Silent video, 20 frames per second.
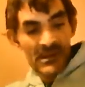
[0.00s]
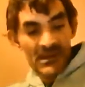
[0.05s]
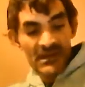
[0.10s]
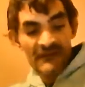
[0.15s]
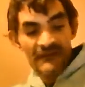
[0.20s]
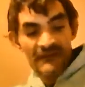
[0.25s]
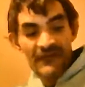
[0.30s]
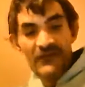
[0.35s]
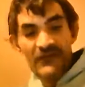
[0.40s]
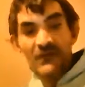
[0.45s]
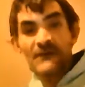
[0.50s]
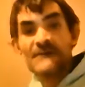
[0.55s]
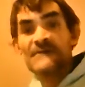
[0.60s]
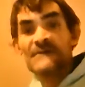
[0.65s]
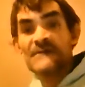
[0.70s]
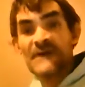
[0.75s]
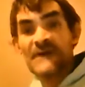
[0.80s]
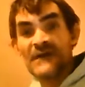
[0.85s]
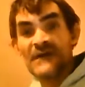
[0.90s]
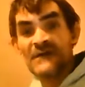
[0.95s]
If you go
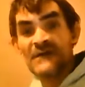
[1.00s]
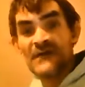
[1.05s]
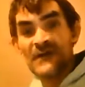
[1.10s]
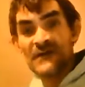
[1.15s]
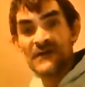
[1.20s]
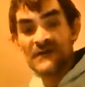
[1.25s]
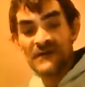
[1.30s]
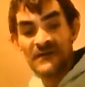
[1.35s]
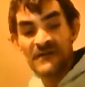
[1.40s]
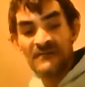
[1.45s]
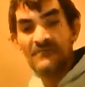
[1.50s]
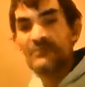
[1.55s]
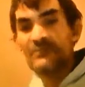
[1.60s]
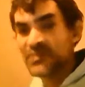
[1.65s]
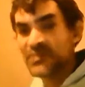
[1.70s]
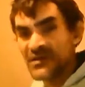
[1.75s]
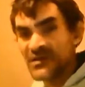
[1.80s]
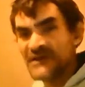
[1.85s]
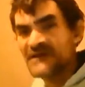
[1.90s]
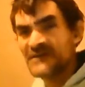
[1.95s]
sage hunting,
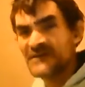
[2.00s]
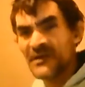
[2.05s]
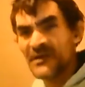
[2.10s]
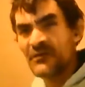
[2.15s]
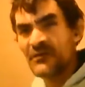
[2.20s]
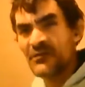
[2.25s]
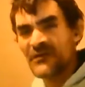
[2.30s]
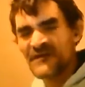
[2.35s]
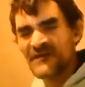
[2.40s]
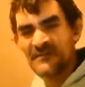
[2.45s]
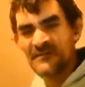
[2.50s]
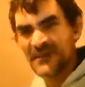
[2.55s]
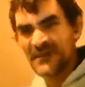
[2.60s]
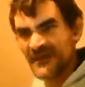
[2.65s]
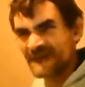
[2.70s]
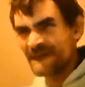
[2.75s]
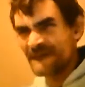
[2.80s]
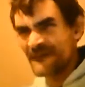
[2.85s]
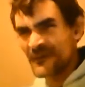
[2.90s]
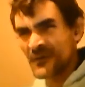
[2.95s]
please be
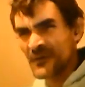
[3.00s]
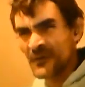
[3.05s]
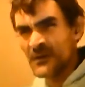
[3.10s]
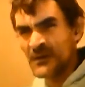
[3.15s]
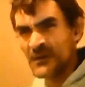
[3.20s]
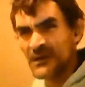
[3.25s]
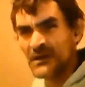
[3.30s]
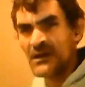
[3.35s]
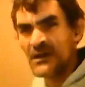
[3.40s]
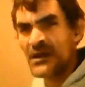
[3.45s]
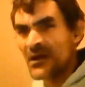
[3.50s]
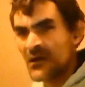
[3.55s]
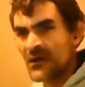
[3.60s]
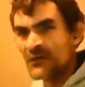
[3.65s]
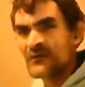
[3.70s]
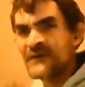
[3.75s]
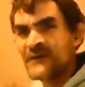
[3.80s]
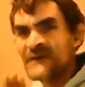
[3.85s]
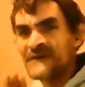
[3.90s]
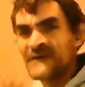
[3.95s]
respectful.
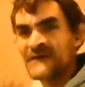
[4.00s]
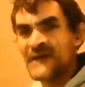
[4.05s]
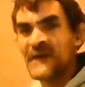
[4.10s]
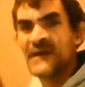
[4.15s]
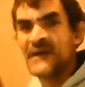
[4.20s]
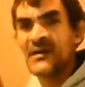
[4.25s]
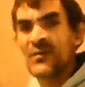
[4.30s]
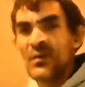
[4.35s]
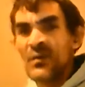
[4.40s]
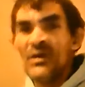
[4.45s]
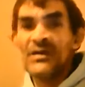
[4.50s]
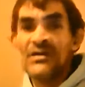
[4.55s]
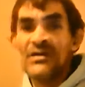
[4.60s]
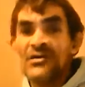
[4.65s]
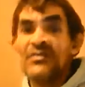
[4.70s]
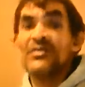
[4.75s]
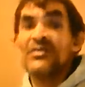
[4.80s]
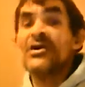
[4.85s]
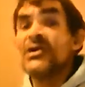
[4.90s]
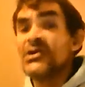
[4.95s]
Only take what
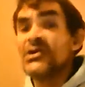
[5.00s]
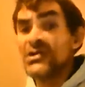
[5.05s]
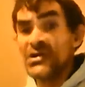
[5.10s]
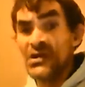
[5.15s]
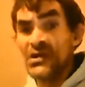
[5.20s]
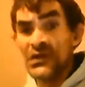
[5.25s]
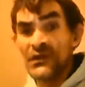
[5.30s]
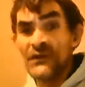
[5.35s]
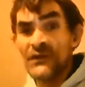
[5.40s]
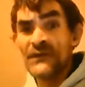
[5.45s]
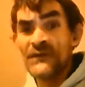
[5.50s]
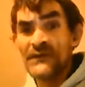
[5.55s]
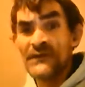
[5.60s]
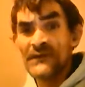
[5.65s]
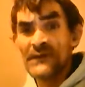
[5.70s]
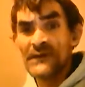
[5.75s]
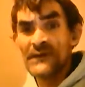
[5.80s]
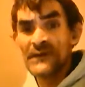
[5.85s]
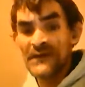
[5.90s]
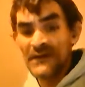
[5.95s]
you're going to use.
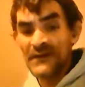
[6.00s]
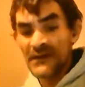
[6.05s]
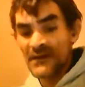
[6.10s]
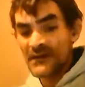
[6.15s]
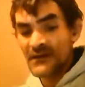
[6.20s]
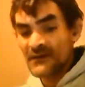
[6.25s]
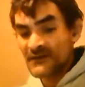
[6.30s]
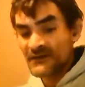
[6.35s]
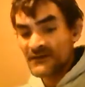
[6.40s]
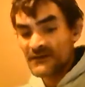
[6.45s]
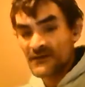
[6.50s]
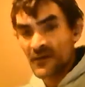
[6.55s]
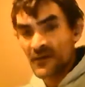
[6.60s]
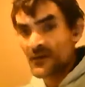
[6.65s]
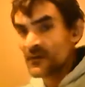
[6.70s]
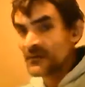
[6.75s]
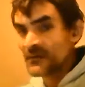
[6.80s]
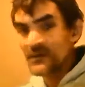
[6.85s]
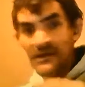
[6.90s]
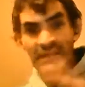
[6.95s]

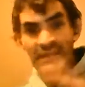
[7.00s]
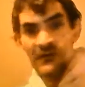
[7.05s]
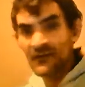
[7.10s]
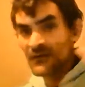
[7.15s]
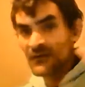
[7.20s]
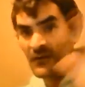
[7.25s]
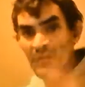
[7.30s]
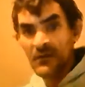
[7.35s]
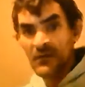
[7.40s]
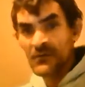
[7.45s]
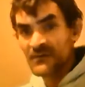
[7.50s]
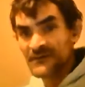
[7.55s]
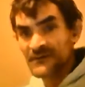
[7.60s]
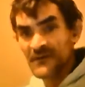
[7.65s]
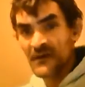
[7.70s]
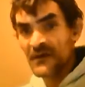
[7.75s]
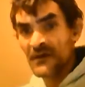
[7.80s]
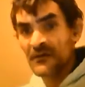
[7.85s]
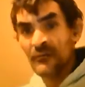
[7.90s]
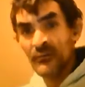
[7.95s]
Don't kill the whole
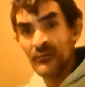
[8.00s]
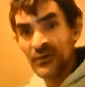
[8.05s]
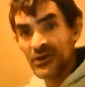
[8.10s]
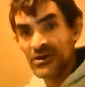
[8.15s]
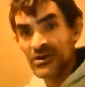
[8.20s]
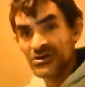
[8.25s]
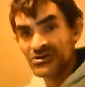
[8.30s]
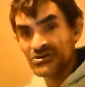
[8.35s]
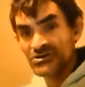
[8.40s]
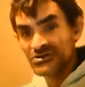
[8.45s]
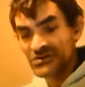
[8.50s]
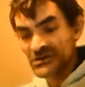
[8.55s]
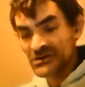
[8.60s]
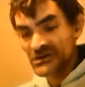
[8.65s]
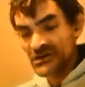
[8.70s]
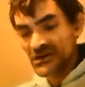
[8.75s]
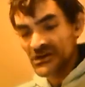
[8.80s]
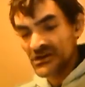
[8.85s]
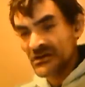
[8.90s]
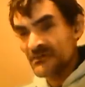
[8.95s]
entire bush,
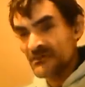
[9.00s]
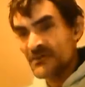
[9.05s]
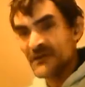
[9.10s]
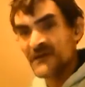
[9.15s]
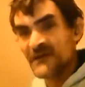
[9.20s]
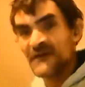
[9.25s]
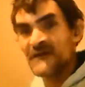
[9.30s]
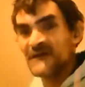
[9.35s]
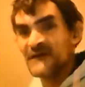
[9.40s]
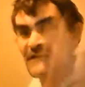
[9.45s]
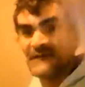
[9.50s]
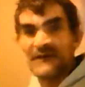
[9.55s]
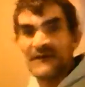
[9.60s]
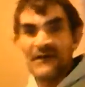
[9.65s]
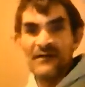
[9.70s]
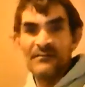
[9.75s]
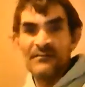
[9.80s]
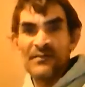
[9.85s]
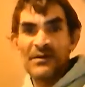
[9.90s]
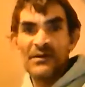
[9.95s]
because
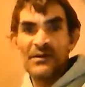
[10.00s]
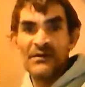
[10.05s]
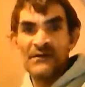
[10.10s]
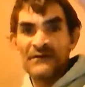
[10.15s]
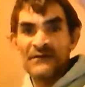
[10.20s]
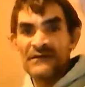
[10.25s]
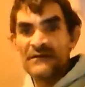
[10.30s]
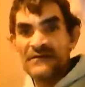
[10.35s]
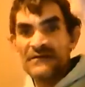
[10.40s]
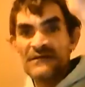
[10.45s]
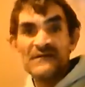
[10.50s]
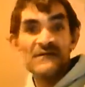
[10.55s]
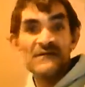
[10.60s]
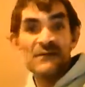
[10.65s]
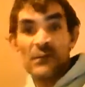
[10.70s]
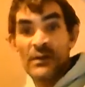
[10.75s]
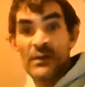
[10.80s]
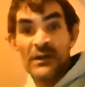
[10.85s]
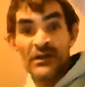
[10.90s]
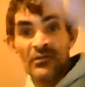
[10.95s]
up on
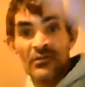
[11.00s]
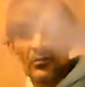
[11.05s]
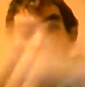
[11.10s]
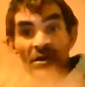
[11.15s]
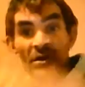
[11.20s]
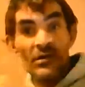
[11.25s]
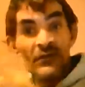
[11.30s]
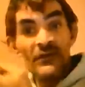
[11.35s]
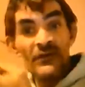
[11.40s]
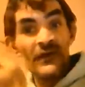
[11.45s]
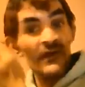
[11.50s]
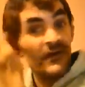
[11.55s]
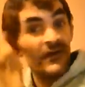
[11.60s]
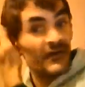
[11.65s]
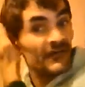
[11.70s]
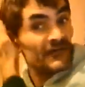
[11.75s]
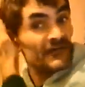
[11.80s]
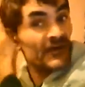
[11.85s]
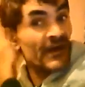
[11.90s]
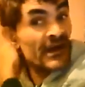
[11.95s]
Sweeney Road
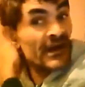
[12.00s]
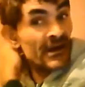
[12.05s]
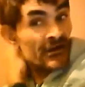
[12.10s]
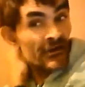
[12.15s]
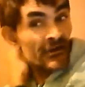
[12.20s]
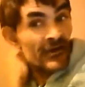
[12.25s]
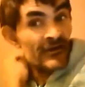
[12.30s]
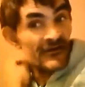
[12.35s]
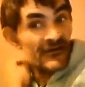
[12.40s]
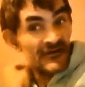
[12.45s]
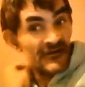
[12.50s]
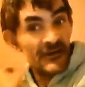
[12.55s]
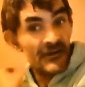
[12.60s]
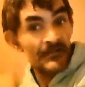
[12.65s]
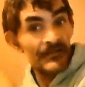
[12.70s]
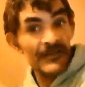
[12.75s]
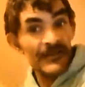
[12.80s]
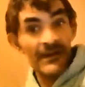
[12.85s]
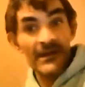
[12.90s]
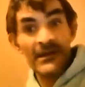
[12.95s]
there's areas
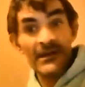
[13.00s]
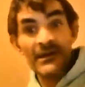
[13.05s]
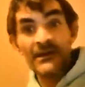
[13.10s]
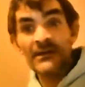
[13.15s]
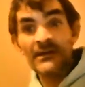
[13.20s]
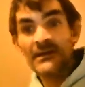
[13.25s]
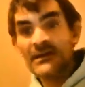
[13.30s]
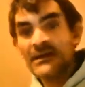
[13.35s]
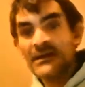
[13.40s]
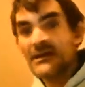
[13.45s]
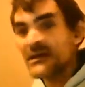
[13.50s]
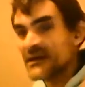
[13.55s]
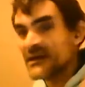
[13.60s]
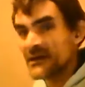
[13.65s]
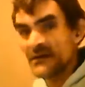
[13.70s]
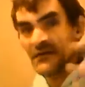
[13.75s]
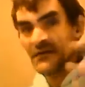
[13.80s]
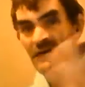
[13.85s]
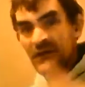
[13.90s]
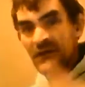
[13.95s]
up there
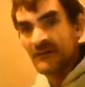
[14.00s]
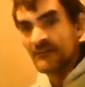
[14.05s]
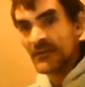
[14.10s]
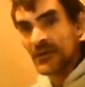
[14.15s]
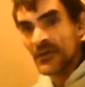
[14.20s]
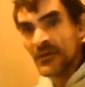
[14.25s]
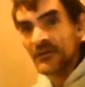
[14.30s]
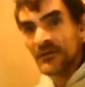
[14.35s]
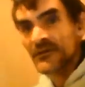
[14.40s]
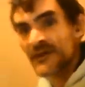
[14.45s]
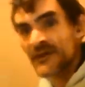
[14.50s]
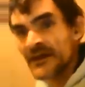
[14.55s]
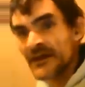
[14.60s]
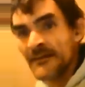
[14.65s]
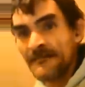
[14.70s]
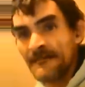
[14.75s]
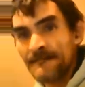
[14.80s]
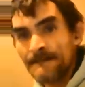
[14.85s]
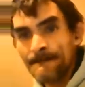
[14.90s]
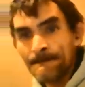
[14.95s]
here in Lompoc that